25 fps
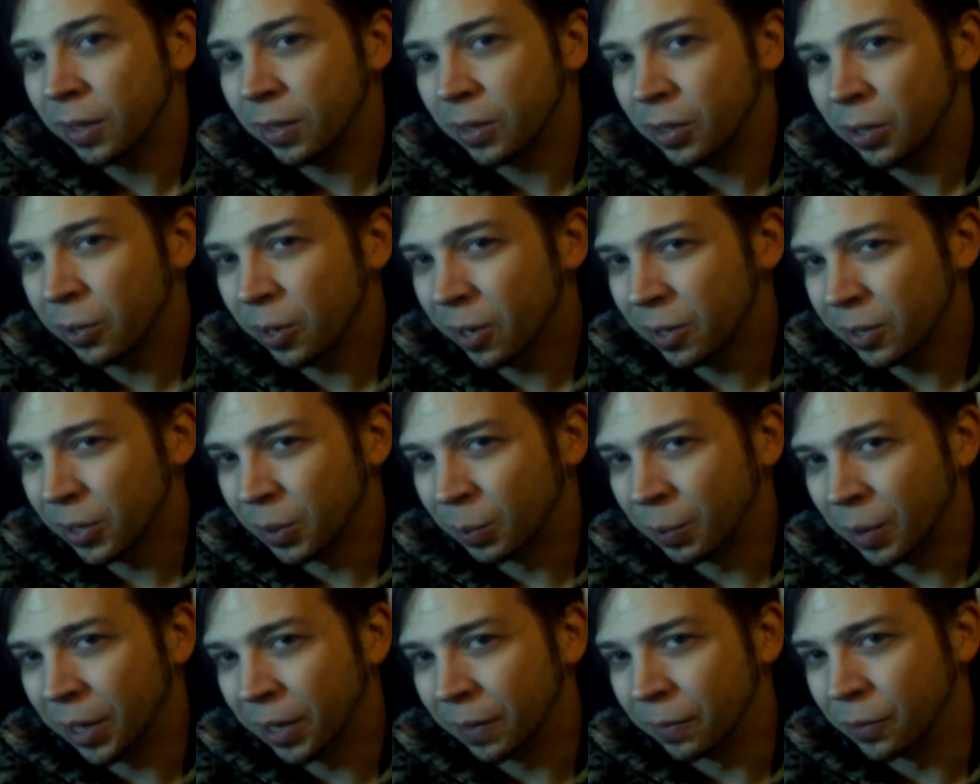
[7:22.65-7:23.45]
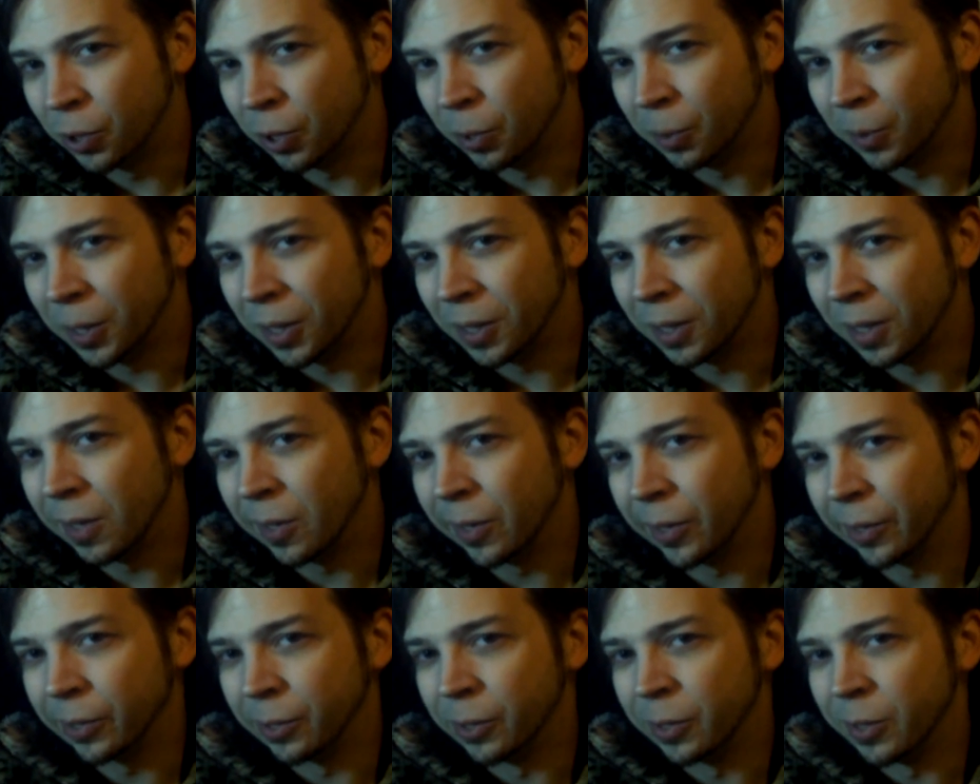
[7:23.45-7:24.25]
There are some kind of jokey
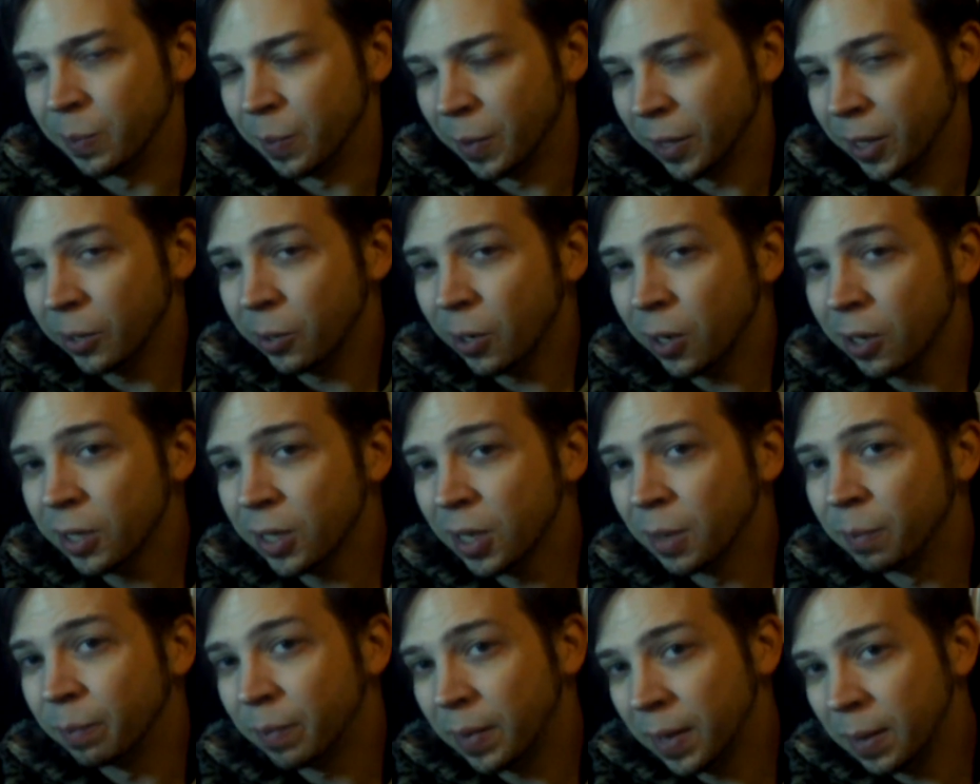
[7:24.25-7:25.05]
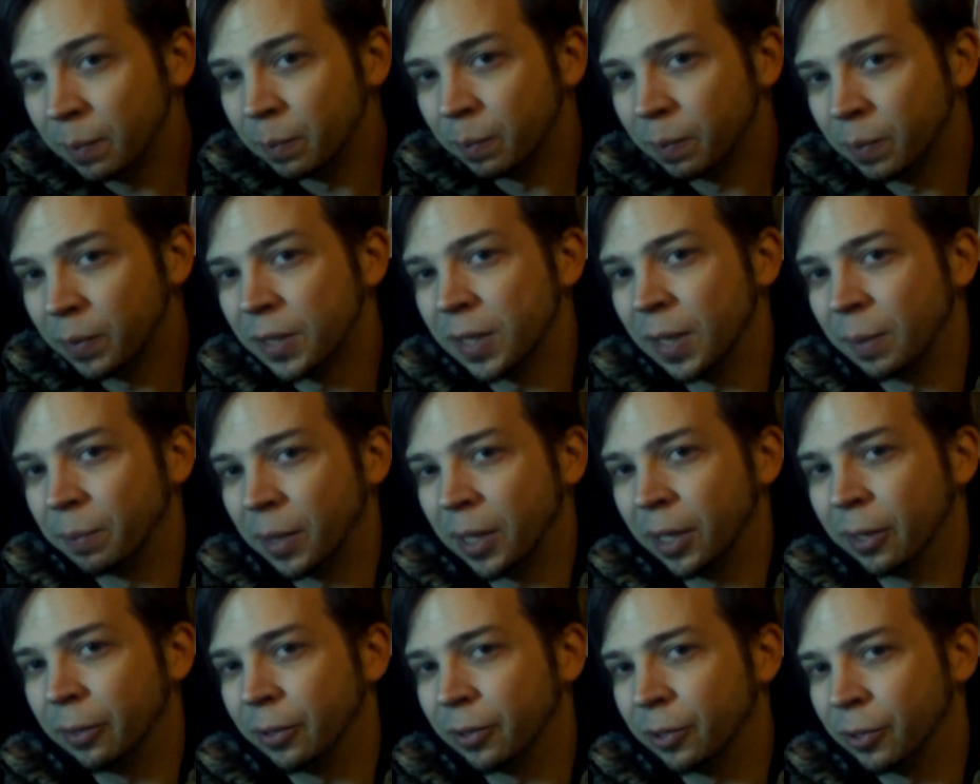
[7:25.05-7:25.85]
characters, but there are some
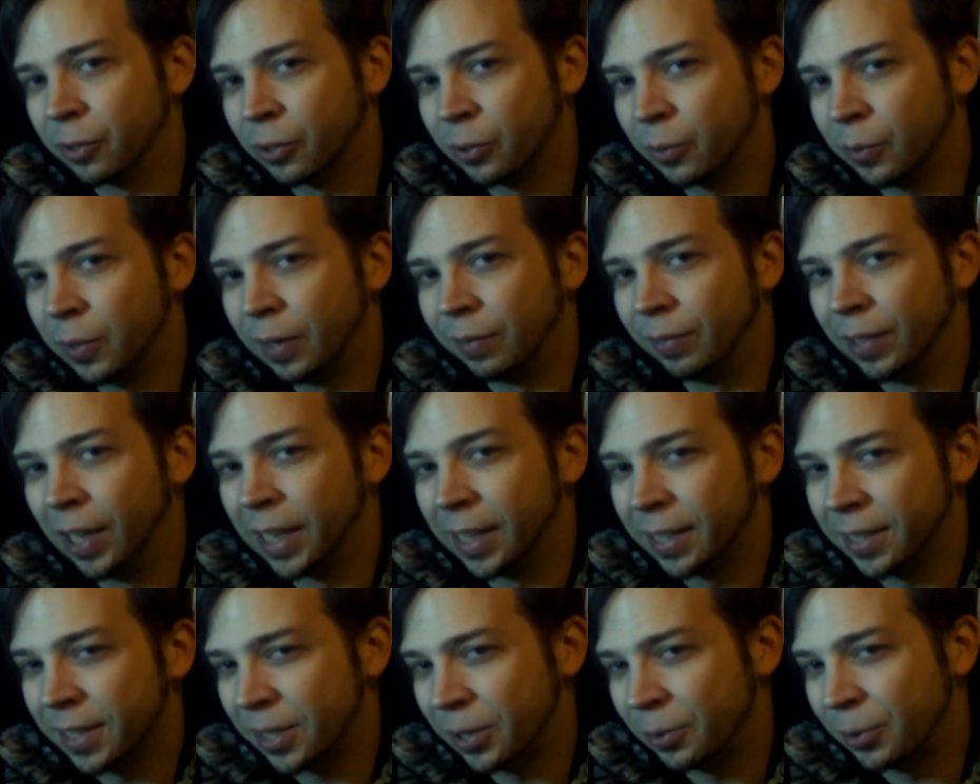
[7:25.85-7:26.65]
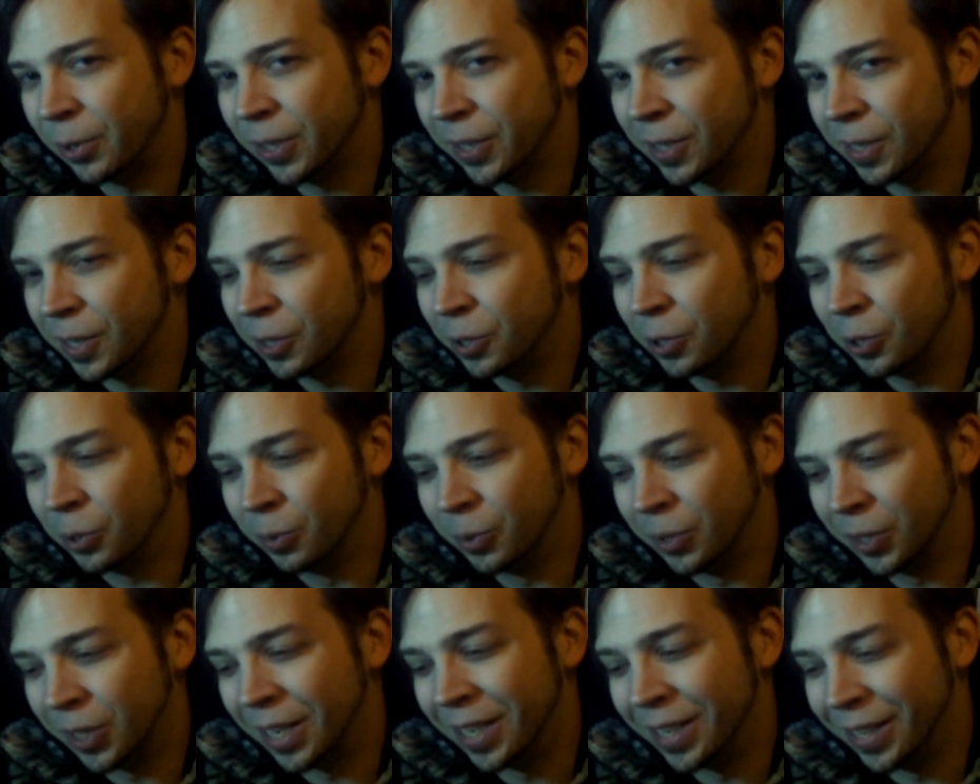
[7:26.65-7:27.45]
characters who have like serious
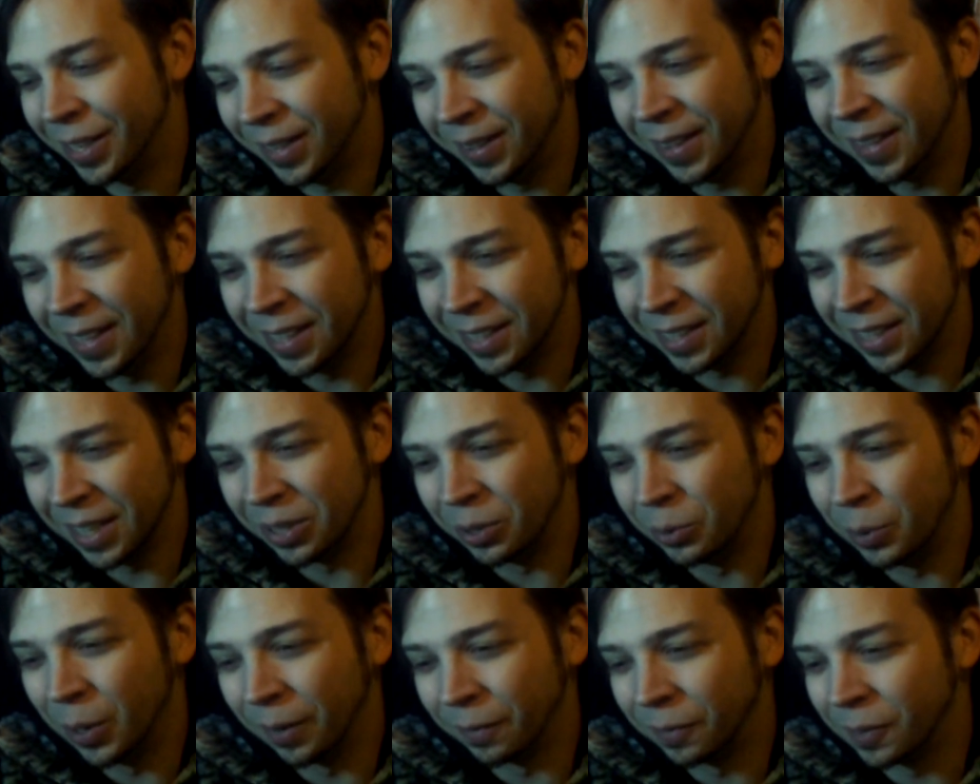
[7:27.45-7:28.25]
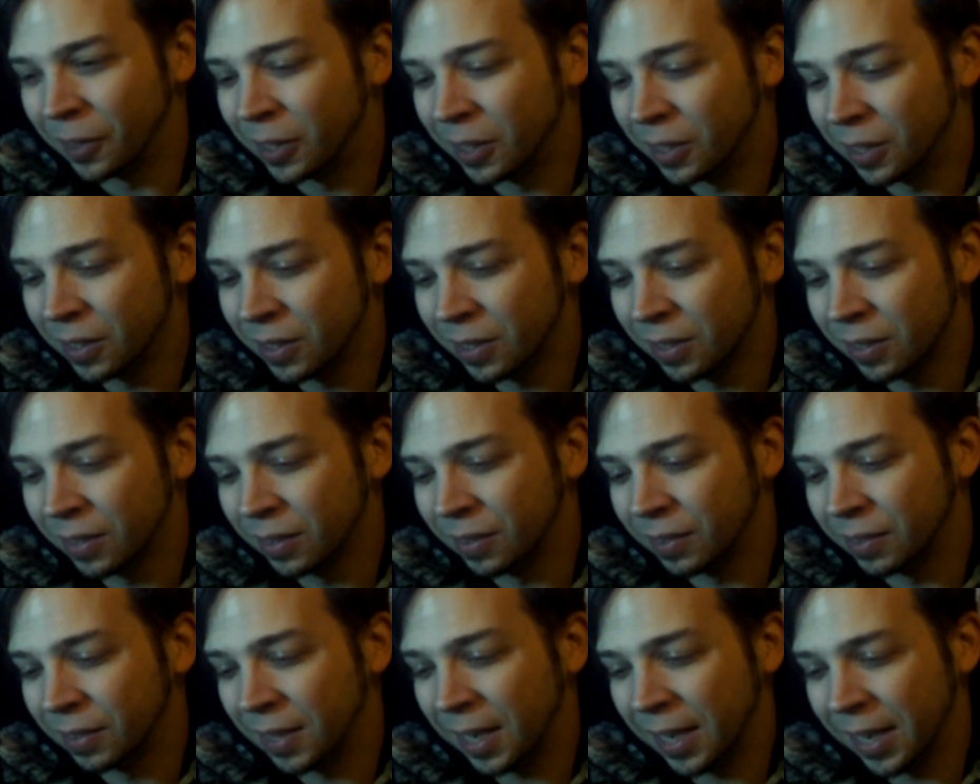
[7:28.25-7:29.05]
issues and things that you have to
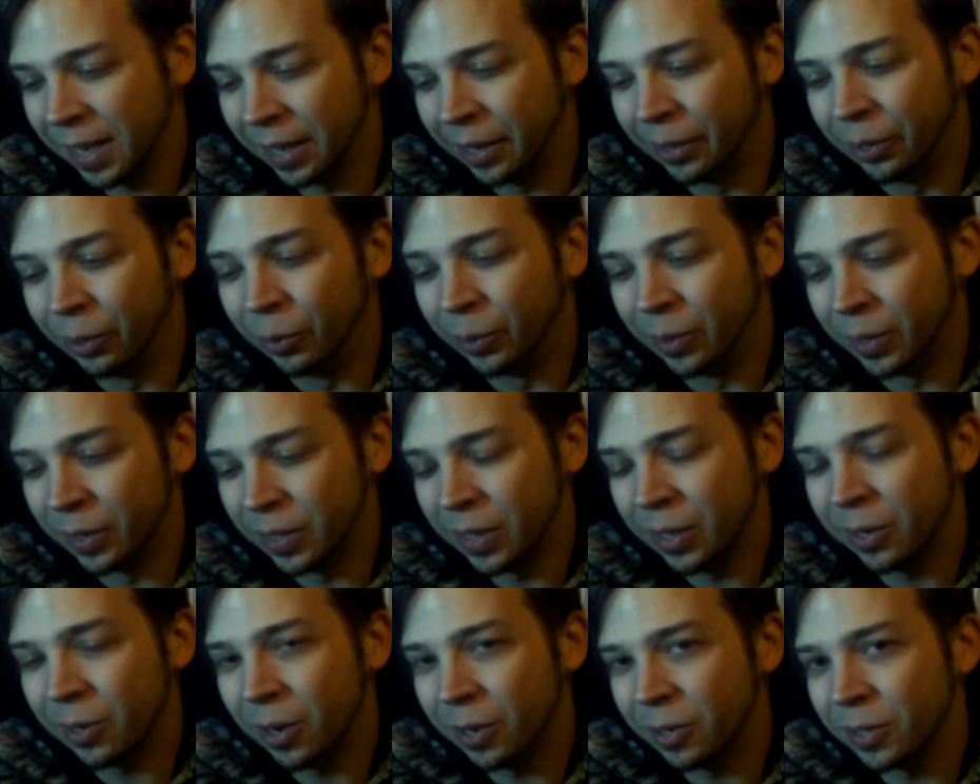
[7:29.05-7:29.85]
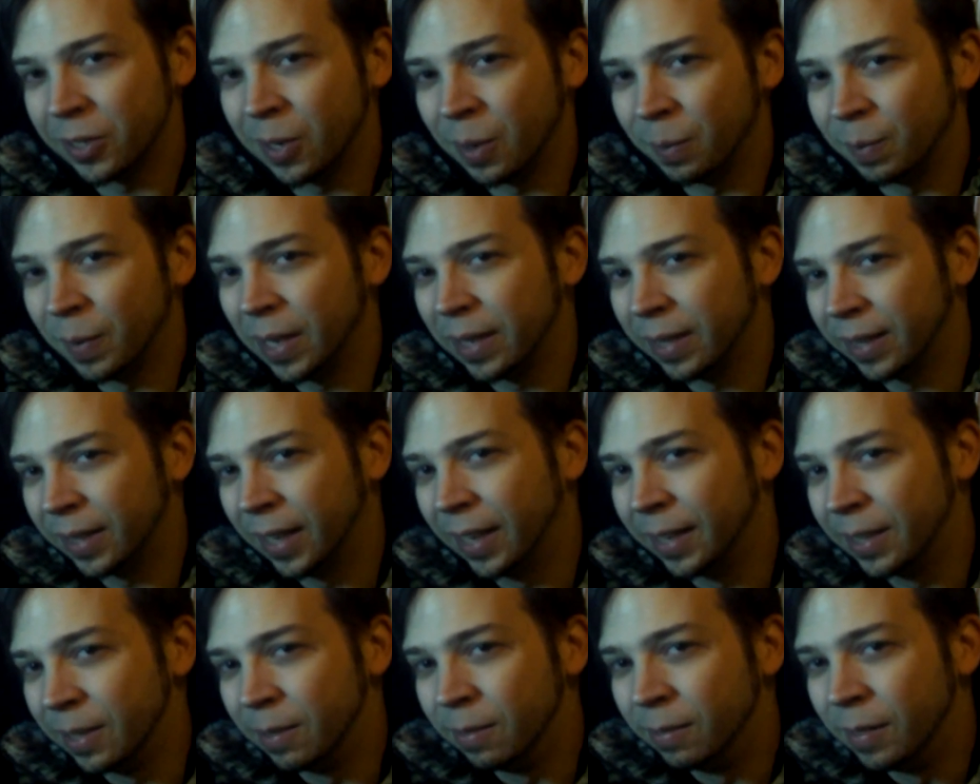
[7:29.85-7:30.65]
handle, and there are some like
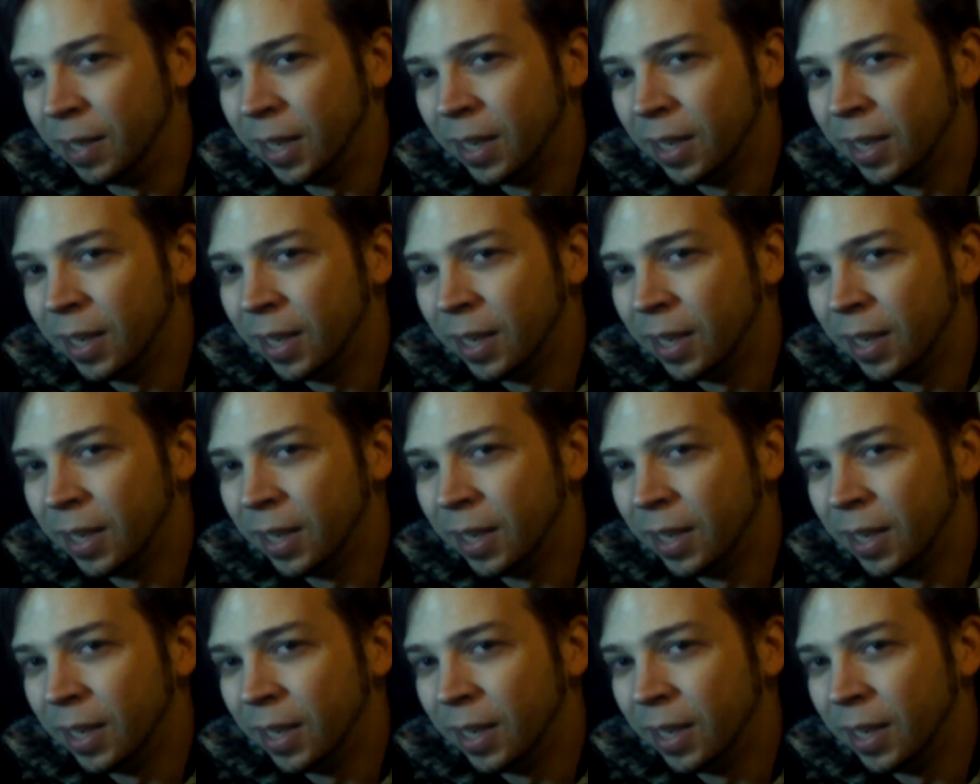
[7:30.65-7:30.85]
kind of